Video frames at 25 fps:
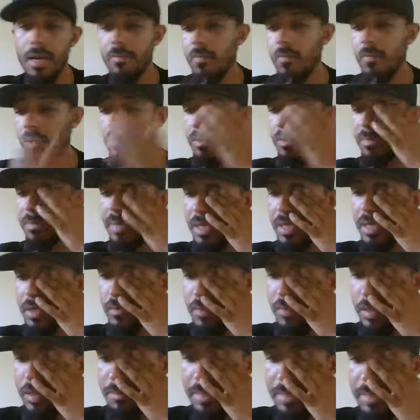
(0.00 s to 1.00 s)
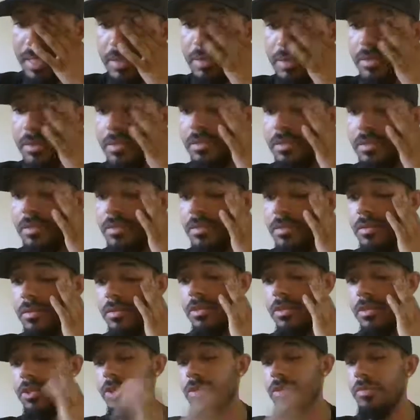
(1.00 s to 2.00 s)
We'd be
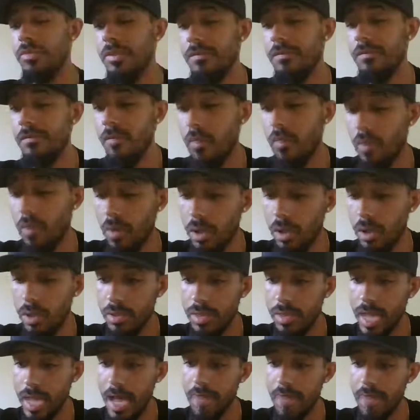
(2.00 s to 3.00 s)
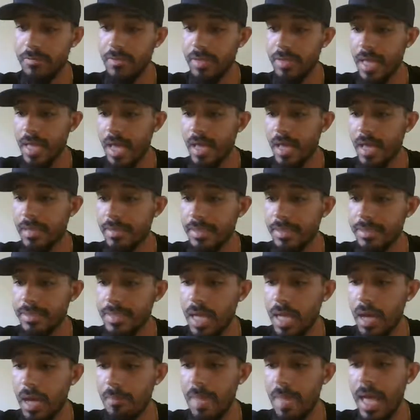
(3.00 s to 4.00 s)
2-4 after that. That's
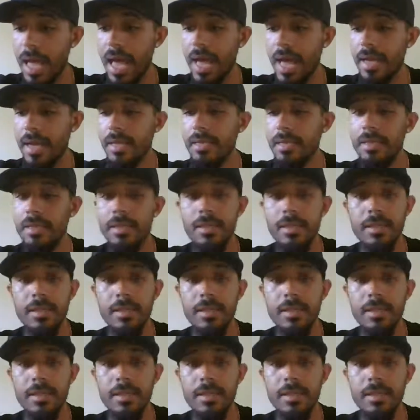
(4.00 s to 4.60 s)
not bad.